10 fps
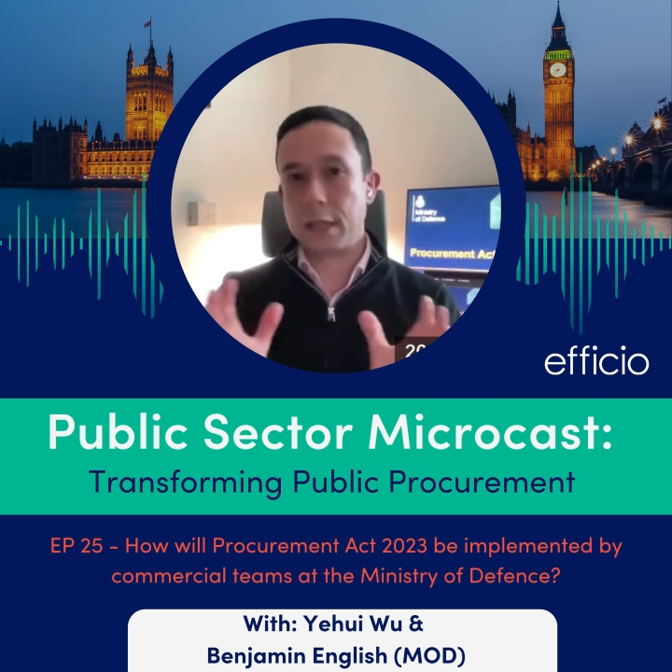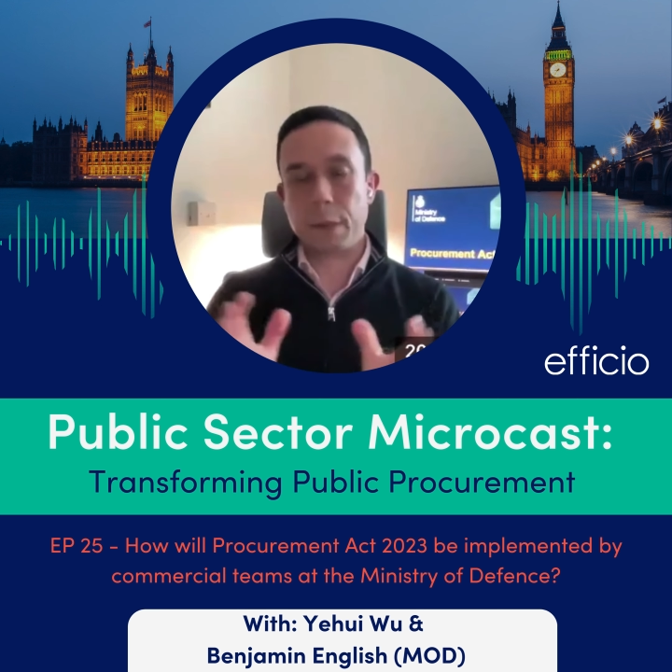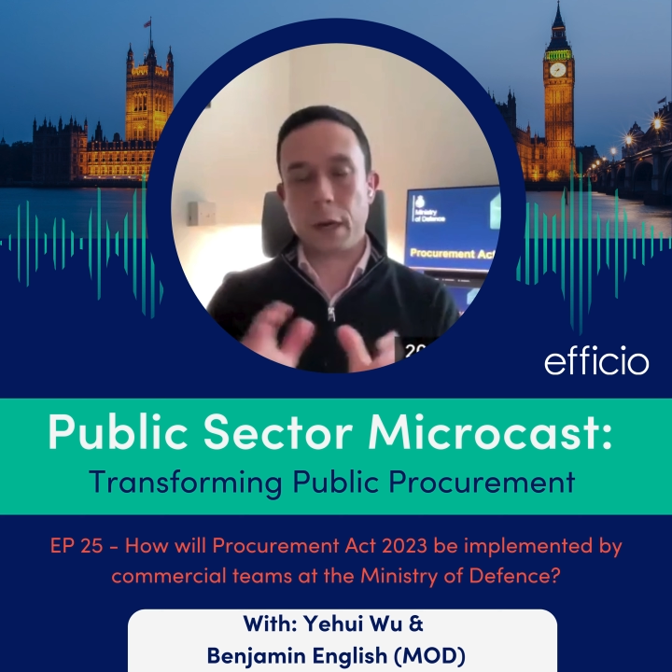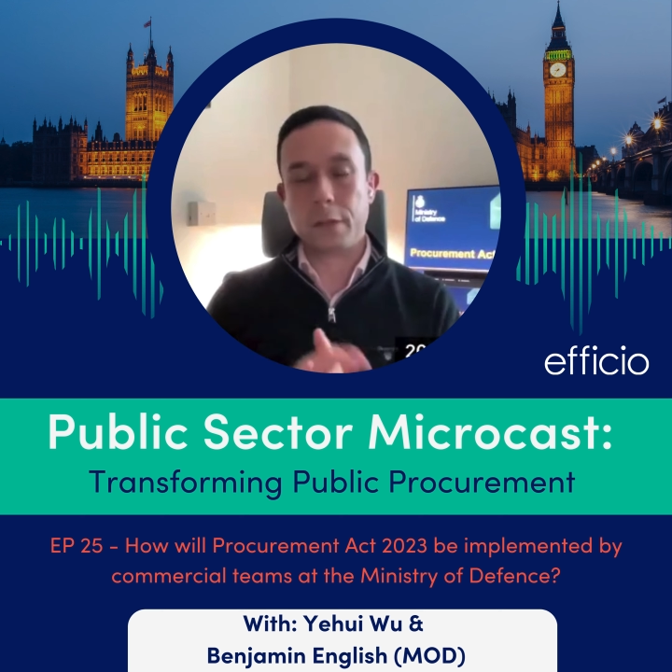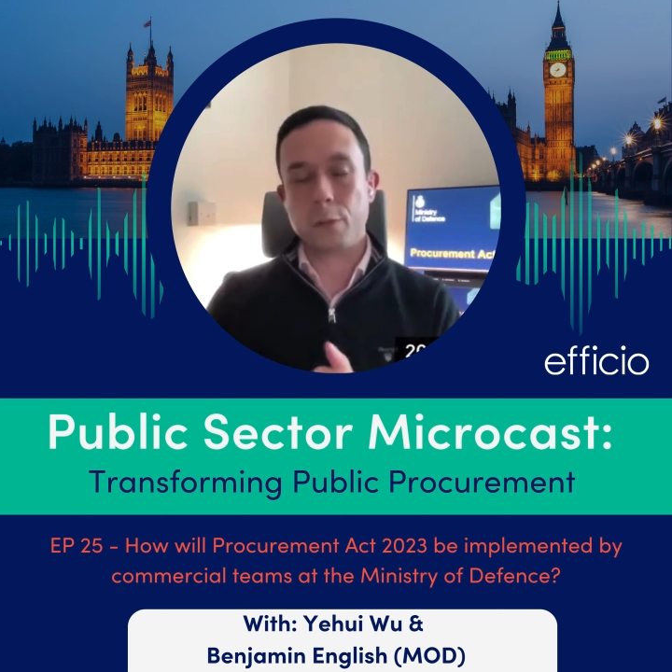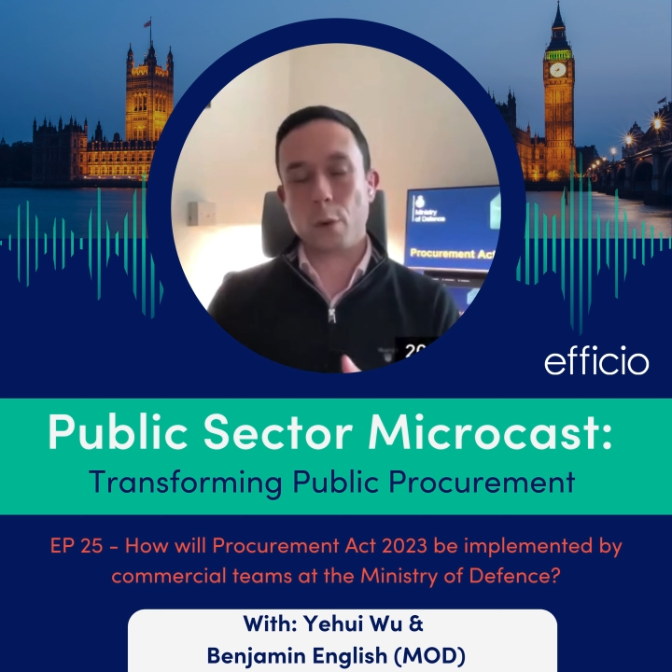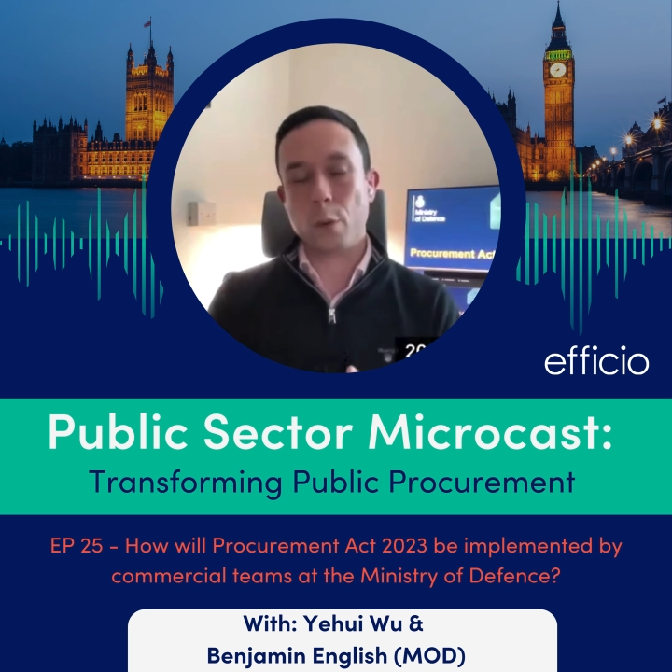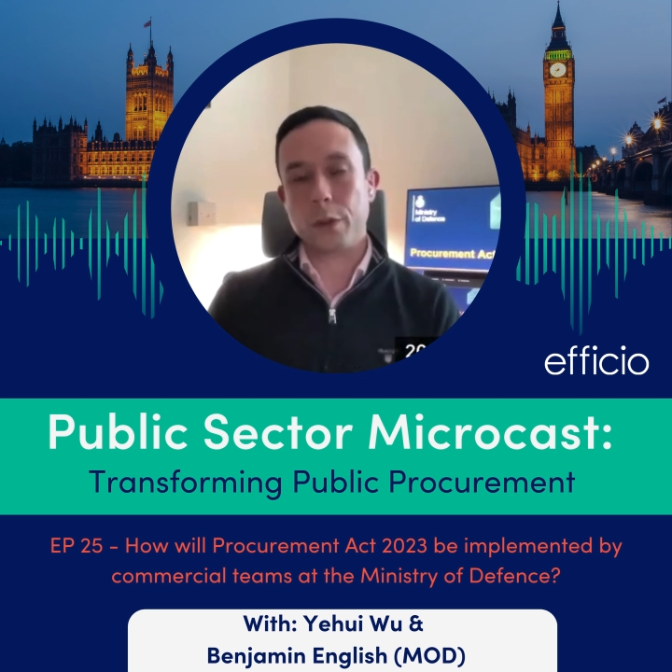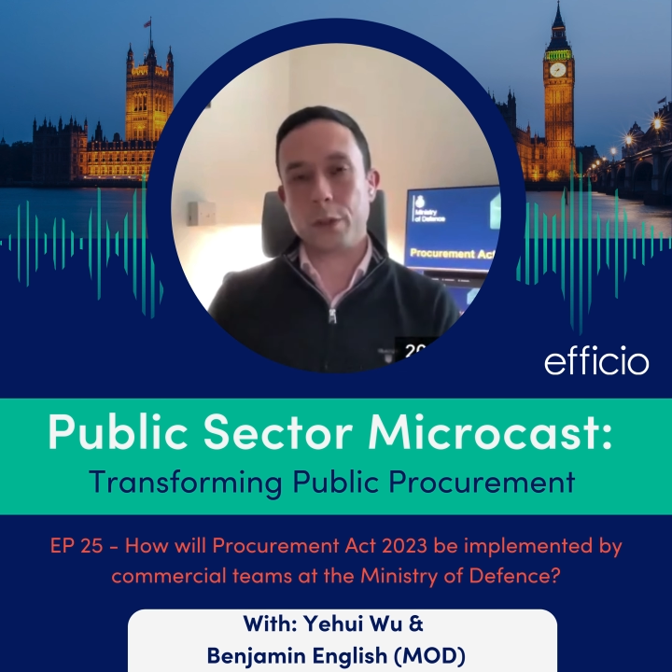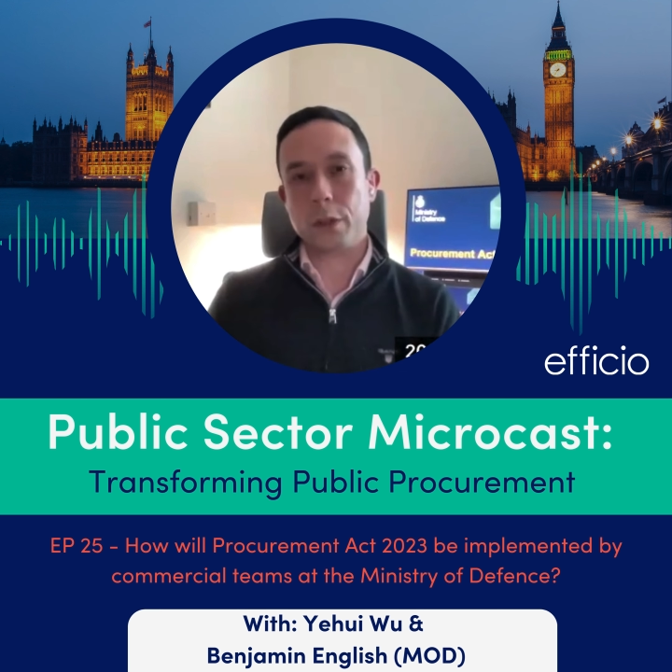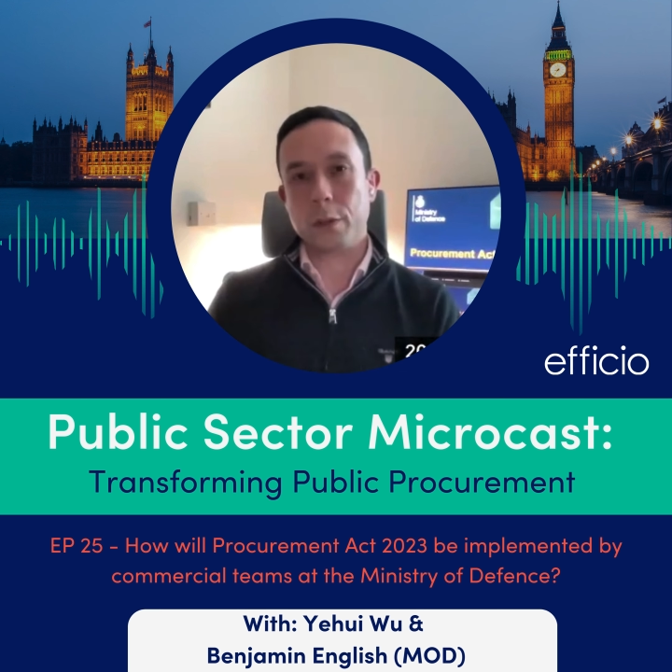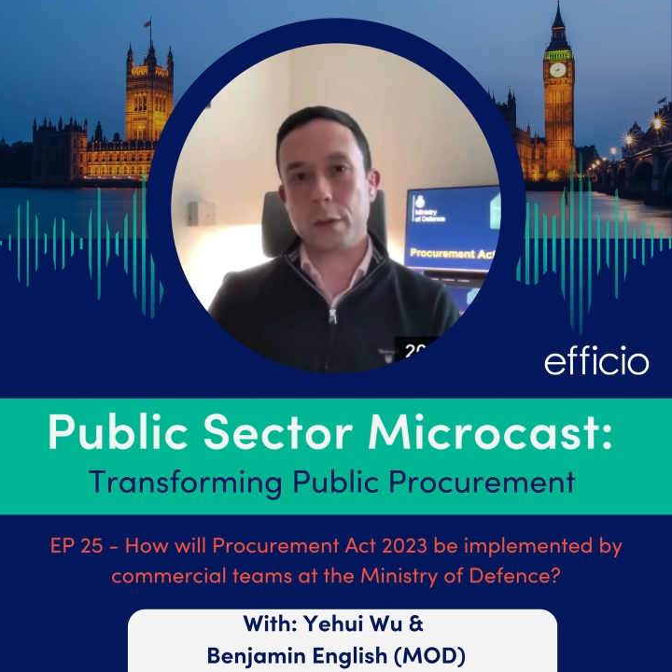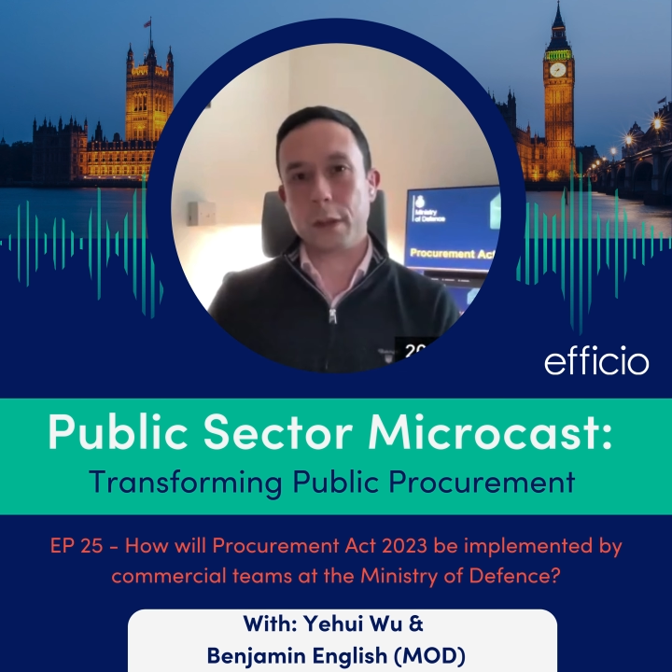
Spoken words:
that's part of what we'll do